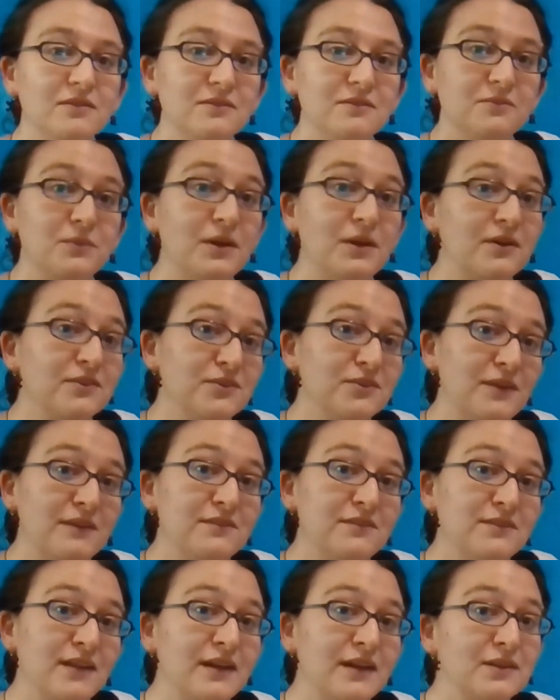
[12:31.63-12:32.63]
We also have a
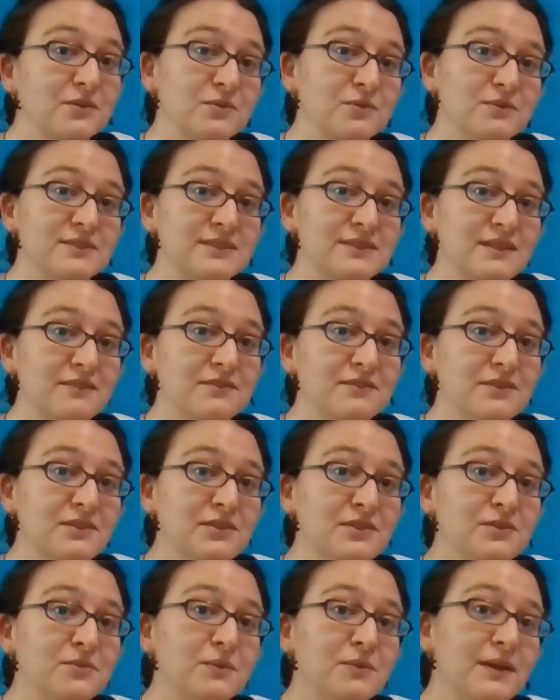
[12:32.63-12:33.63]
lot of cool stuff to
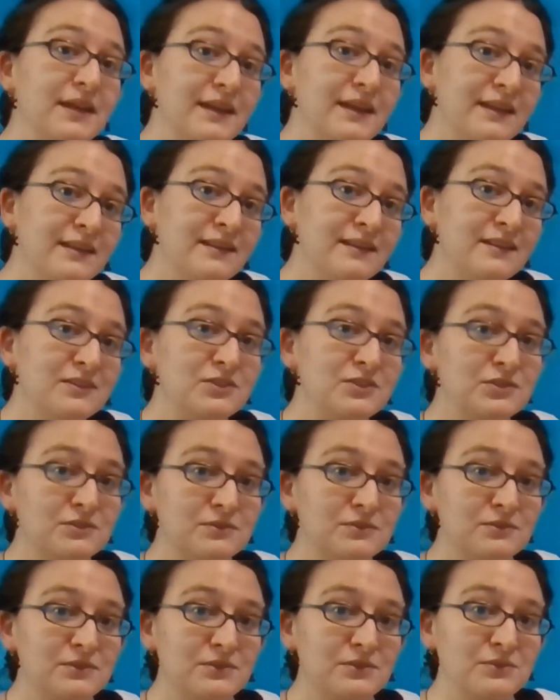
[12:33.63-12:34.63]
do in the
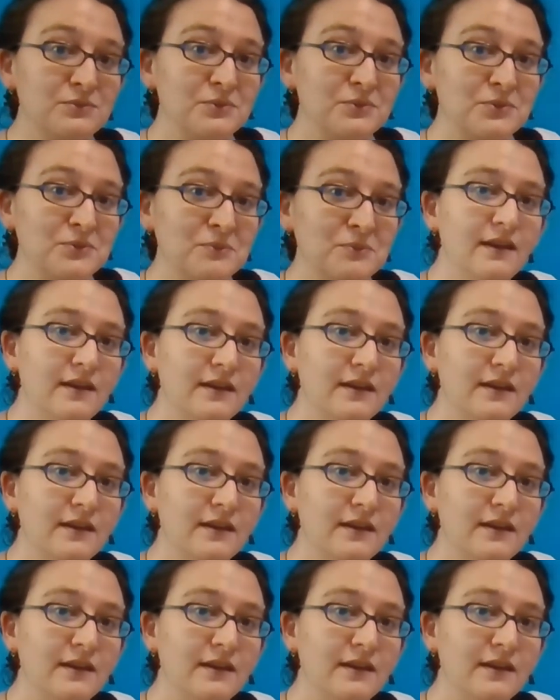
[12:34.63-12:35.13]
children's room,